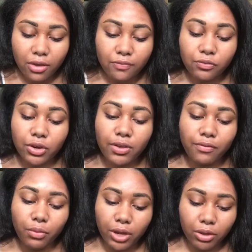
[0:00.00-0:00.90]
free
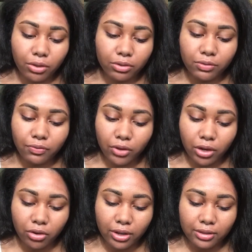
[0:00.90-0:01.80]
of oils,
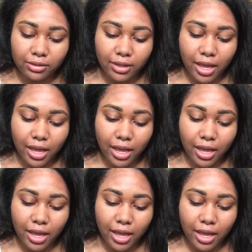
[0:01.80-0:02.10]
fragrance,